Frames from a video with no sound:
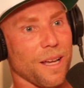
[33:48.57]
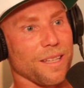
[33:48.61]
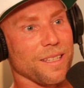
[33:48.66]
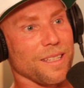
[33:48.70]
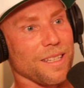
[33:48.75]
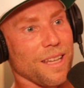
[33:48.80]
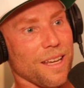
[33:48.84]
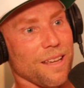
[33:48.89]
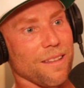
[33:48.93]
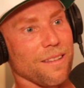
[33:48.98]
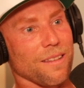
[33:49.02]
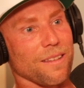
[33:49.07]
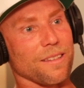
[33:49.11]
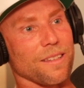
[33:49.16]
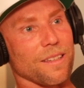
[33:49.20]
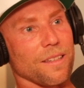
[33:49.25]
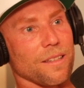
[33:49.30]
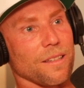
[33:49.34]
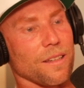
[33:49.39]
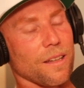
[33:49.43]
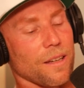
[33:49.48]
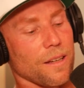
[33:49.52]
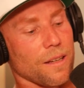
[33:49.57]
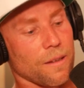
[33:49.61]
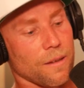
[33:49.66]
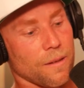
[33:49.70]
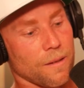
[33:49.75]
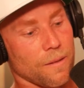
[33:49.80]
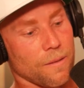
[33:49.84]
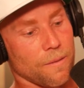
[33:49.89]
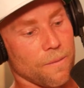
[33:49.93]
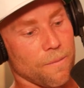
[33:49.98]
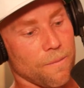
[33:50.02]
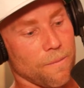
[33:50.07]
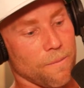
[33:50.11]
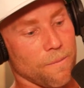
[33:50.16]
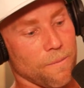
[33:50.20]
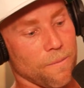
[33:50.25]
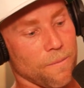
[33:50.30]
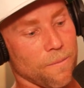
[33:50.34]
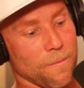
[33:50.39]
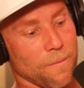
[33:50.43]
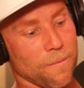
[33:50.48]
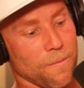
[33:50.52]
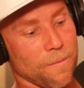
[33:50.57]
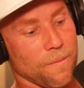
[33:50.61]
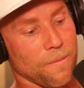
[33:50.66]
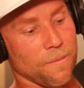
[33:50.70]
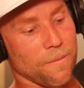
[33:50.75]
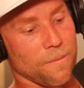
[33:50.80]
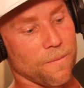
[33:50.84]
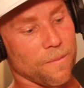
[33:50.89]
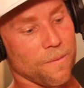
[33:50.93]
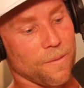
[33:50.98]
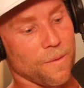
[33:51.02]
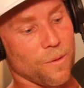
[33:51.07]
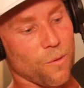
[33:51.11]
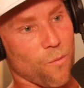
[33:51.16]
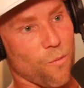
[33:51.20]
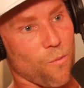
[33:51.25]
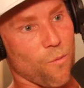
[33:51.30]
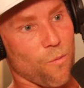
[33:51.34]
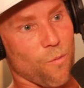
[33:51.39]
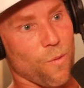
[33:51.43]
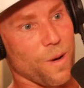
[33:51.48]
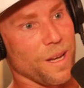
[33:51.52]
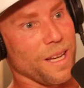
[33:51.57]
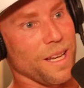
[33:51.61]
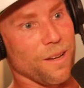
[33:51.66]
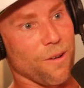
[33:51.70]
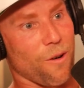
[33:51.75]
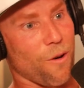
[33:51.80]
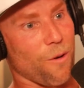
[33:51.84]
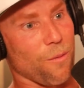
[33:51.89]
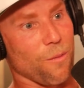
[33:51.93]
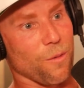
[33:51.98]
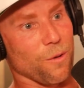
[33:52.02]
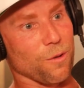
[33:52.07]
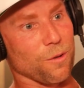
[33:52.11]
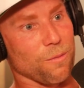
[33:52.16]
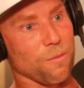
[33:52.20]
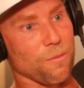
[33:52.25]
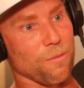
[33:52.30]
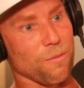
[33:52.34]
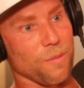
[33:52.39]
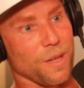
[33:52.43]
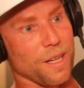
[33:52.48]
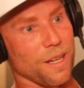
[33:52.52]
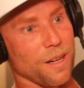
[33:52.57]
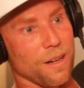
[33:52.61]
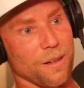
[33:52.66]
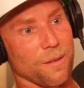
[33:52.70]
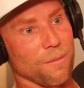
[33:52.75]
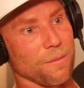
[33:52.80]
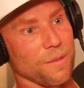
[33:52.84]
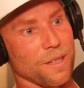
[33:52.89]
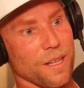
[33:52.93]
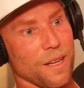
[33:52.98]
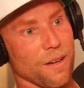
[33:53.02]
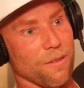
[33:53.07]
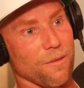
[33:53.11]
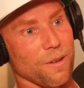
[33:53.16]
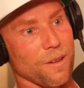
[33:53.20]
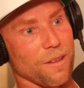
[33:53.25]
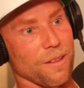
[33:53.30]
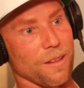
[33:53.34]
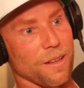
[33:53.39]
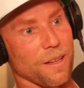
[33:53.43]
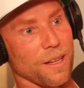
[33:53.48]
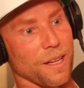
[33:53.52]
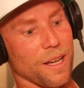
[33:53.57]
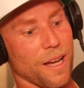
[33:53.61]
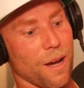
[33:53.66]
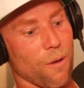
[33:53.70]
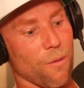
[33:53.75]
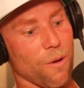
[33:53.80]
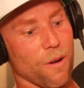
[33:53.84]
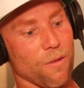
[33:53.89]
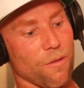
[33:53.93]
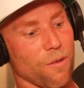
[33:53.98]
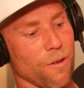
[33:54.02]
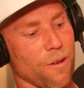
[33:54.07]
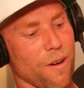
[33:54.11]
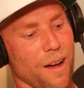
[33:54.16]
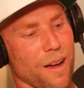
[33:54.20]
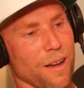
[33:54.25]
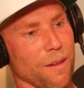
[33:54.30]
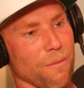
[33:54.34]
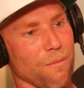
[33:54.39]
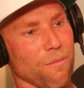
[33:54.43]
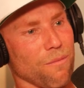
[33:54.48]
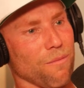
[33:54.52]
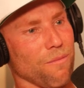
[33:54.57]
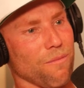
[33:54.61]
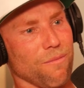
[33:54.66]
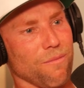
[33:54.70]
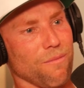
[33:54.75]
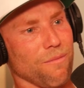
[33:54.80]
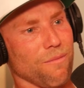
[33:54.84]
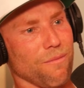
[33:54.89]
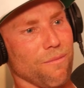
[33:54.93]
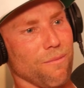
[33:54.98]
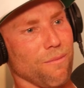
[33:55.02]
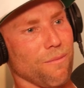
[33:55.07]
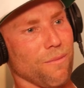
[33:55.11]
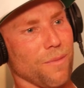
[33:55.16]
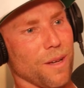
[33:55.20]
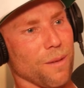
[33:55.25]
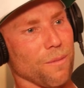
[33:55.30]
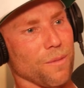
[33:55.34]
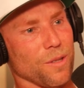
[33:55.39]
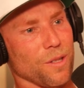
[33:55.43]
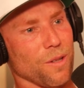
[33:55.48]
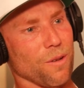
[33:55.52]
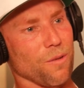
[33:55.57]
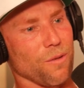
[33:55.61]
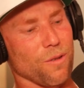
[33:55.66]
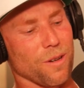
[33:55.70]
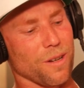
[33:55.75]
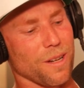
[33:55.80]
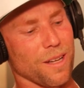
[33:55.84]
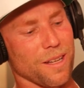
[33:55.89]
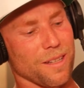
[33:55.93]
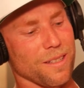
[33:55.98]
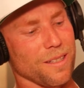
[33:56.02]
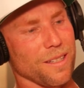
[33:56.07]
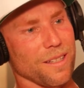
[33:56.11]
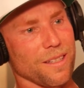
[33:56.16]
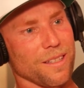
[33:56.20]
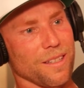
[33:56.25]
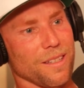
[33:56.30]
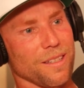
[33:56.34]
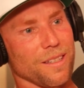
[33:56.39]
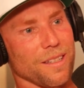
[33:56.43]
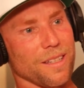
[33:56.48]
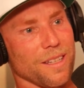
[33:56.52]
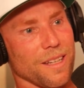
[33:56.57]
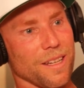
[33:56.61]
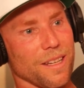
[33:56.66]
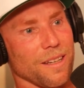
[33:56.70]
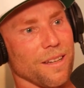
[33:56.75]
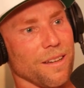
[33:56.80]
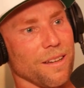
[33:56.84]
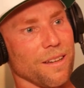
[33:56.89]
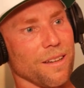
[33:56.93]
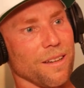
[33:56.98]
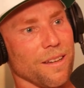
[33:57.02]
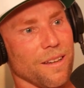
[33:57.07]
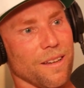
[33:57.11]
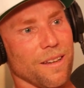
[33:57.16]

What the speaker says: say this, it's like winning almost becomes everything. However, I am so good at distancing,